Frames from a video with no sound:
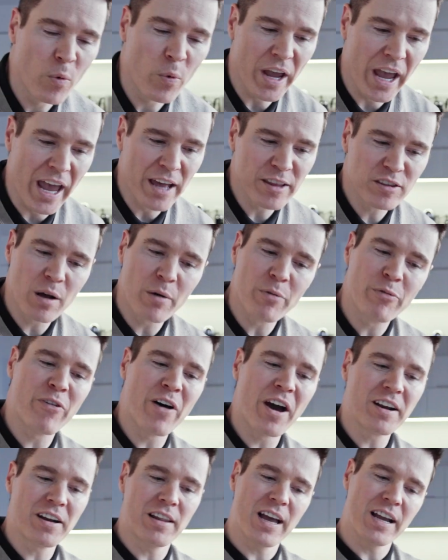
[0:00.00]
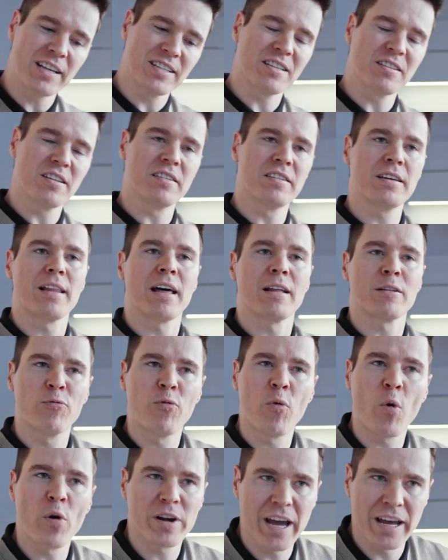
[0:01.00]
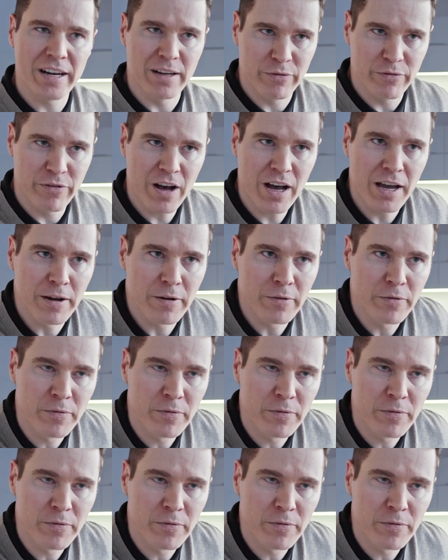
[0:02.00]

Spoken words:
We end up finalizing the deal at $495.